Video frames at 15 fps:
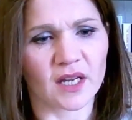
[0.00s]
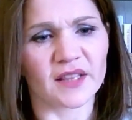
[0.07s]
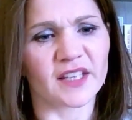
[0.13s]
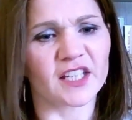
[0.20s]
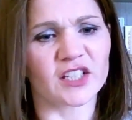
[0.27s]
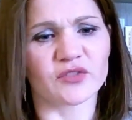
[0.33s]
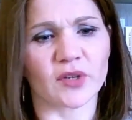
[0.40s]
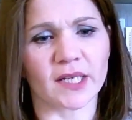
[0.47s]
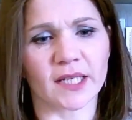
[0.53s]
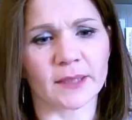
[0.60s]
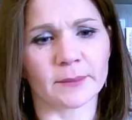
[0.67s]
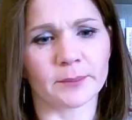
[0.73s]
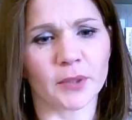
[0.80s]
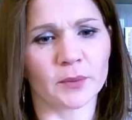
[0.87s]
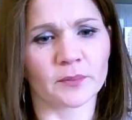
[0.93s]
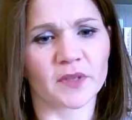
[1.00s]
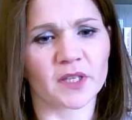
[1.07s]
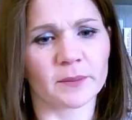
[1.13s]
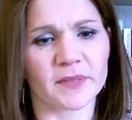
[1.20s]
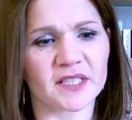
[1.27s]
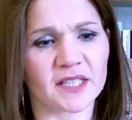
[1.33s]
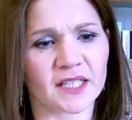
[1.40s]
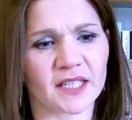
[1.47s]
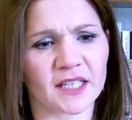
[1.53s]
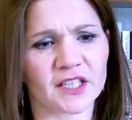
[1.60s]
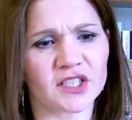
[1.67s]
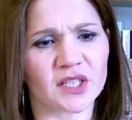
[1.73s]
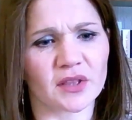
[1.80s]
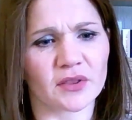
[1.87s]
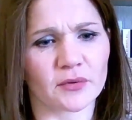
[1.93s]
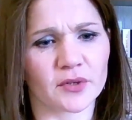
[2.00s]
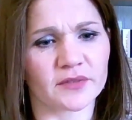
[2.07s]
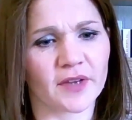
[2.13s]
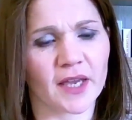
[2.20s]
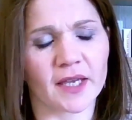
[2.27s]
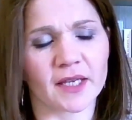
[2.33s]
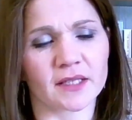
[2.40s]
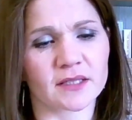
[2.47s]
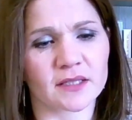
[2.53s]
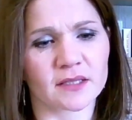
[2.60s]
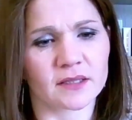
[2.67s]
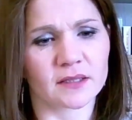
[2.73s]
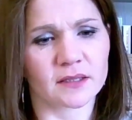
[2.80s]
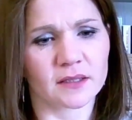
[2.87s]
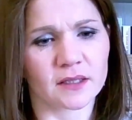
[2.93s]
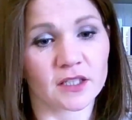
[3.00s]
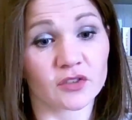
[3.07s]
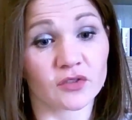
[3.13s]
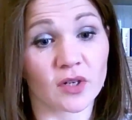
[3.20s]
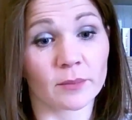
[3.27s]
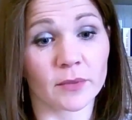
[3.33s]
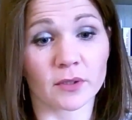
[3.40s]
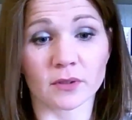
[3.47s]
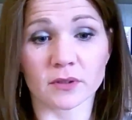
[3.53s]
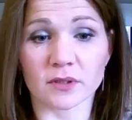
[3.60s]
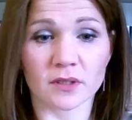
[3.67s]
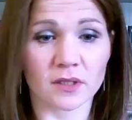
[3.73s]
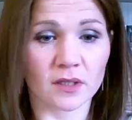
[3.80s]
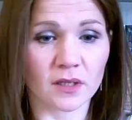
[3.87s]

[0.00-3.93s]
The adrenaline pumped the mystic energy through his veins. He trembled.